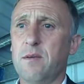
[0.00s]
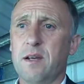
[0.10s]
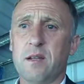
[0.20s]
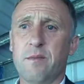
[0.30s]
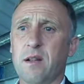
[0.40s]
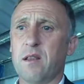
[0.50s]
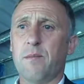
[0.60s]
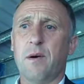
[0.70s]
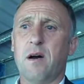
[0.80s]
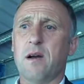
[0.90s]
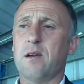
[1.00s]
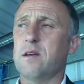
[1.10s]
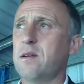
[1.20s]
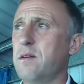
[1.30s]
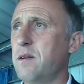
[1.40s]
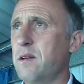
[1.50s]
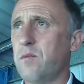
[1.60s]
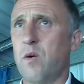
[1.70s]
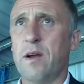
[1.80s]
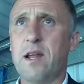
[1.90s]
in the middle of the park,
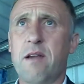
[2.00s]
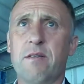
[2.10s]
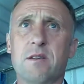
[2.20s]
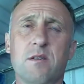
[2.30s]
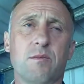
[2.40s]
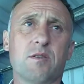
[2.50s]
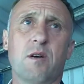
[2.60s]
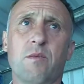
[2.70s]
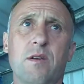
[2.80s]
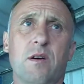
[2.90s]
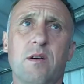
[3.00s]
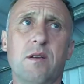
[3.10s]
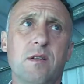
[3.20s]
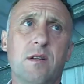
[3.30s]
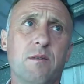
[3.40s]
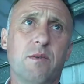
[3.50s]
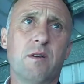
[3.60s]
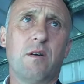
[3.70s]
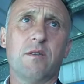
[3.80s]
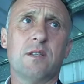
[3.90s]
wide areas and up top. We're
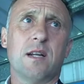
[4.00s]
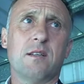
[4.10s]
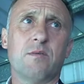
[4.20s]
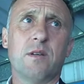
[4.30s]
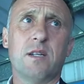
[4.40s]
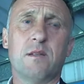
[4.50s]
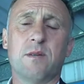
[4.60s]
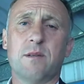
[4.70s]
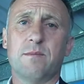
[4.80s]
not the standard we need to be.